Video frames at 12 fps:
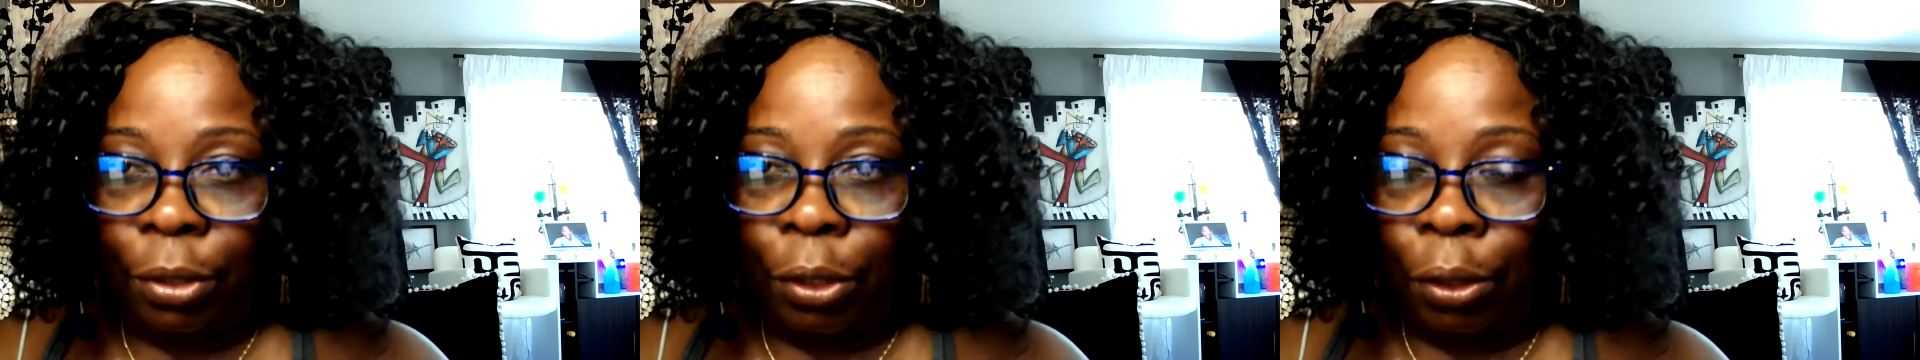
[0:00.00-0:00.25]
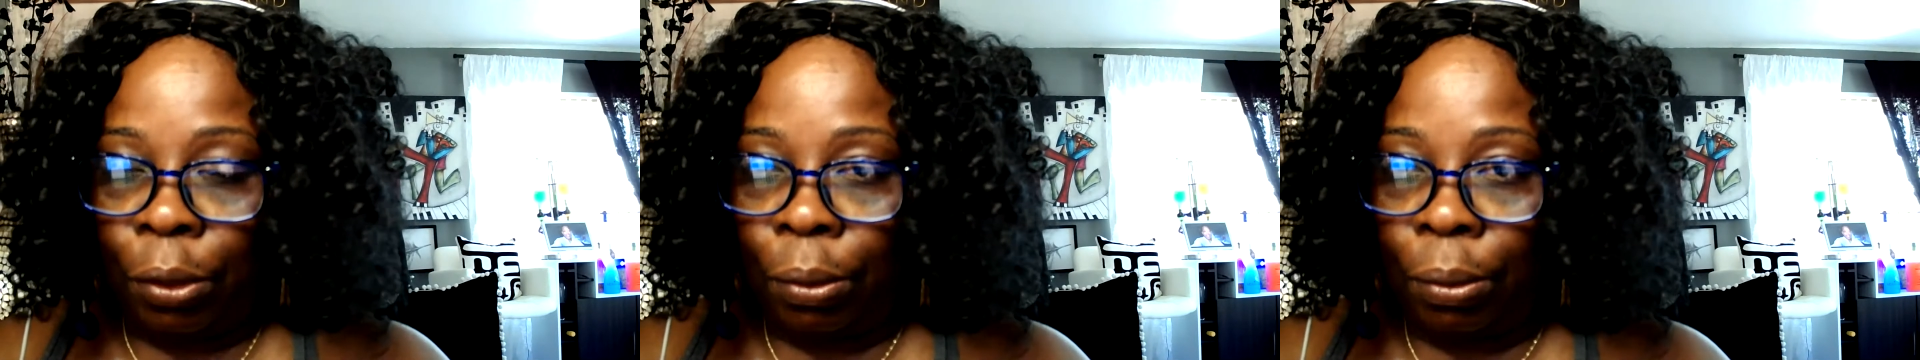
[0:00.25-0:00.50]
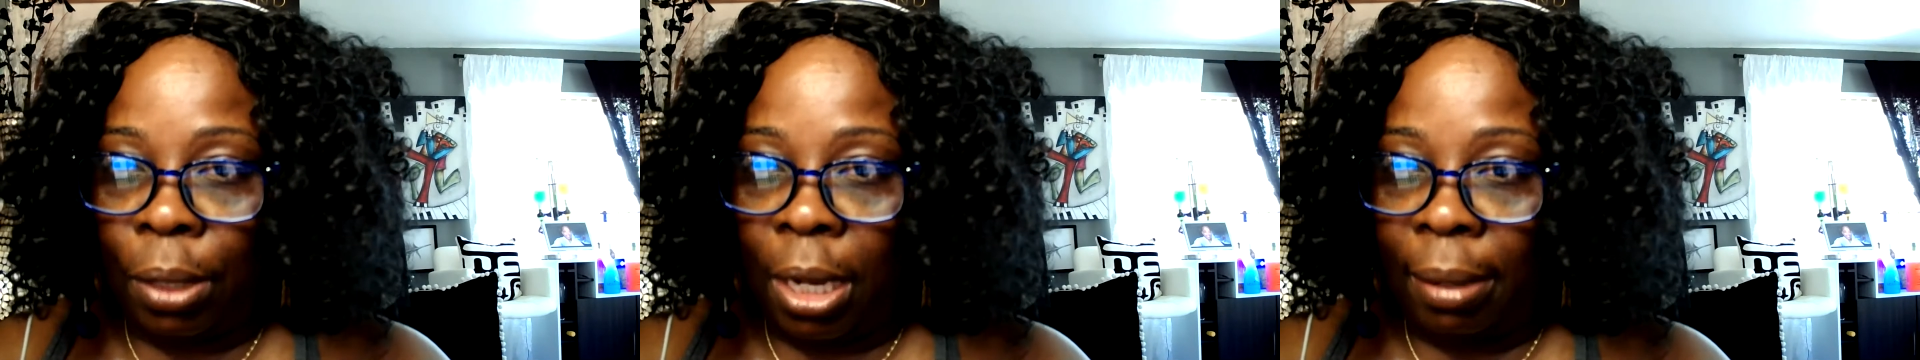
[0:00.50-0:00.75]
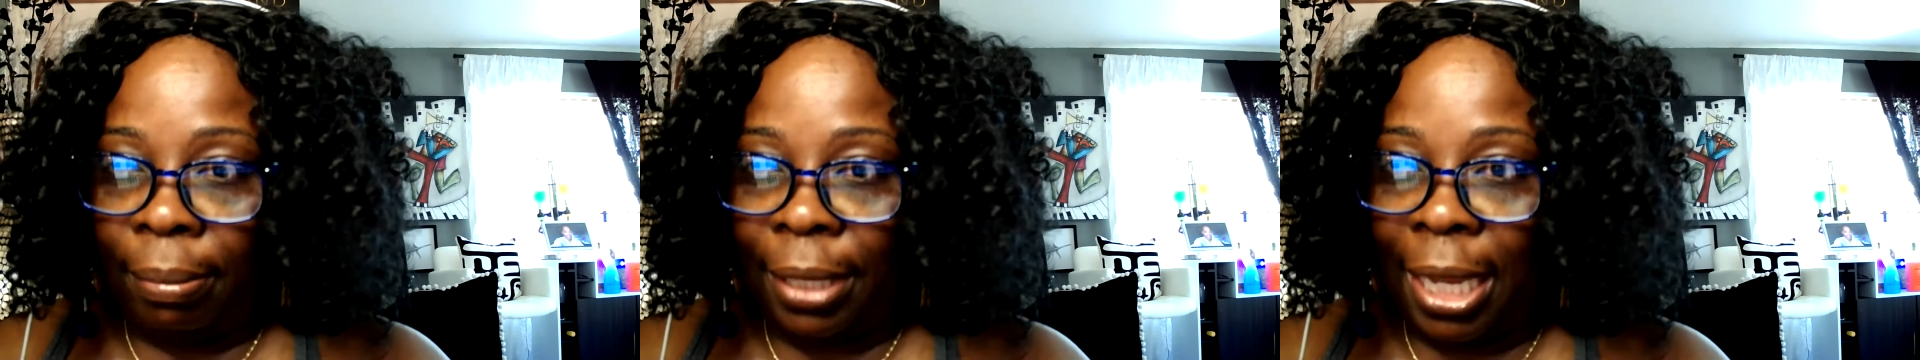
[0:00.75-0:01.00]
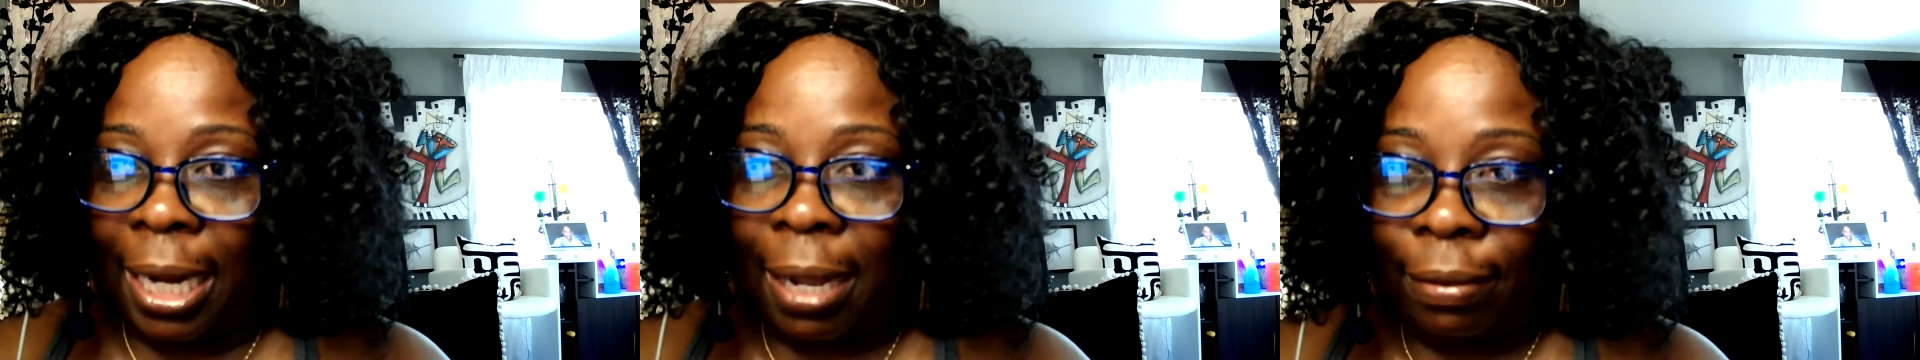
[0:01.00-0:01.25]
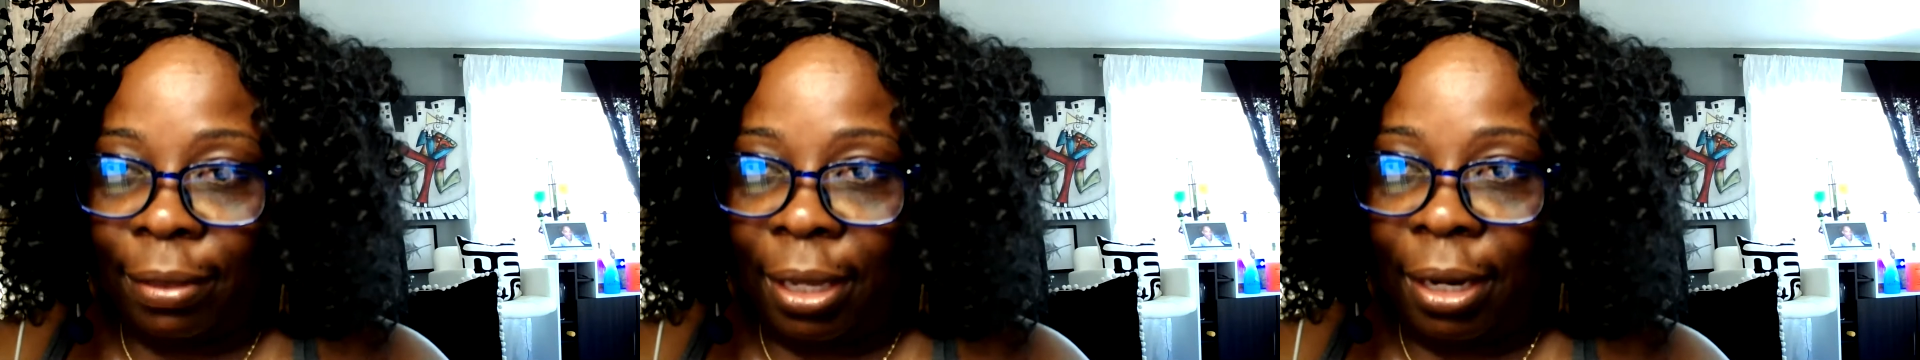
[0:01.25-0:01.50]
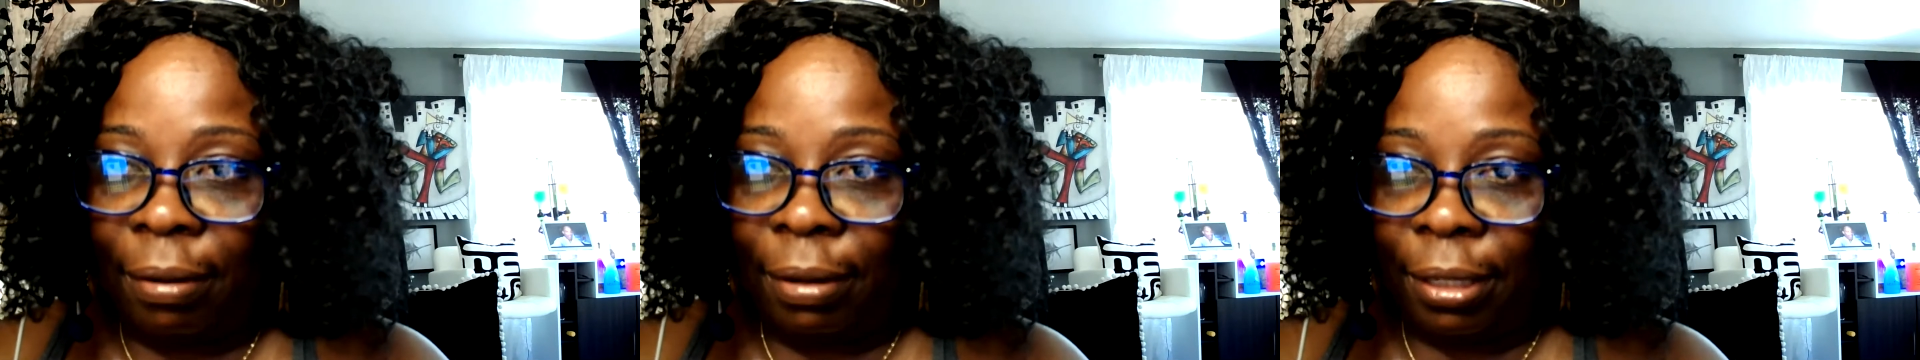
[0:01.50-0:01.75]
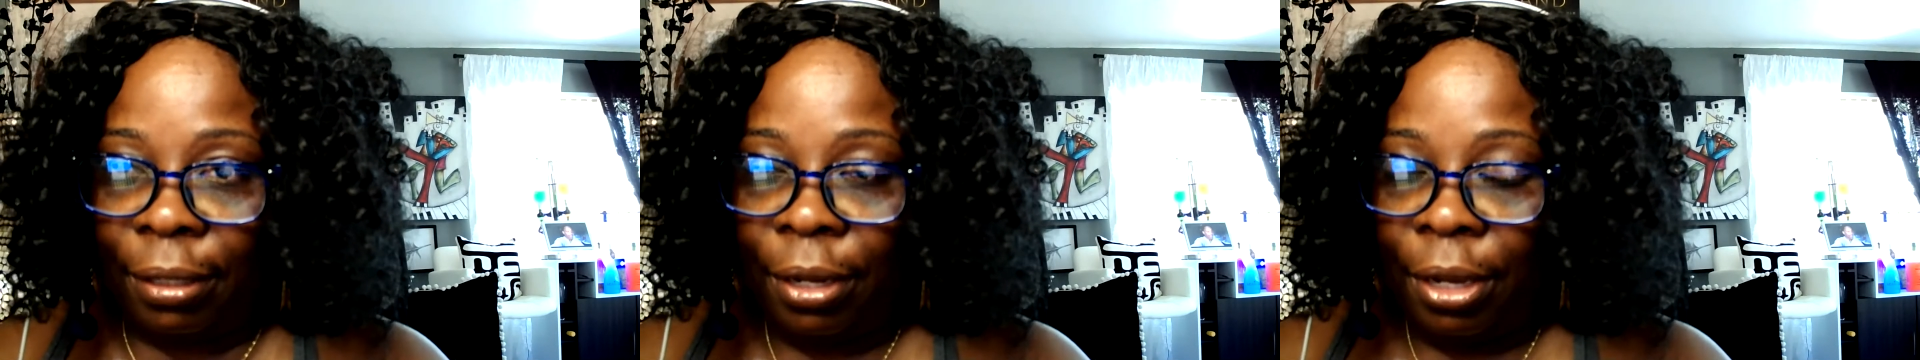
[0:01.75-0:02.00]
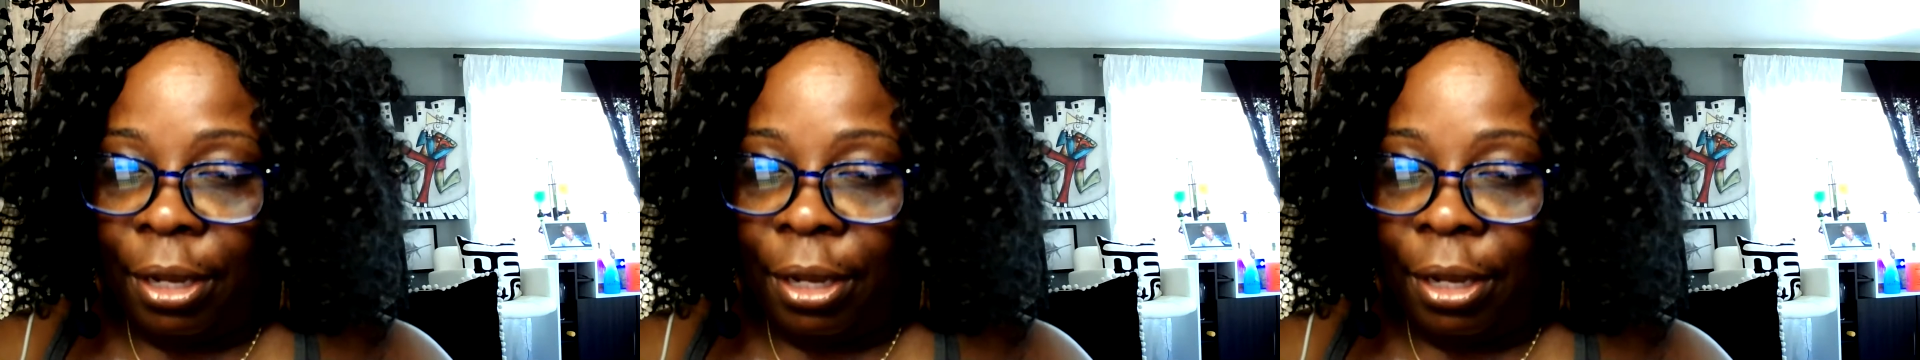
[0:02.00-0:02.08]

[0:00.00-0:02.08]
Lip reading: to get out there and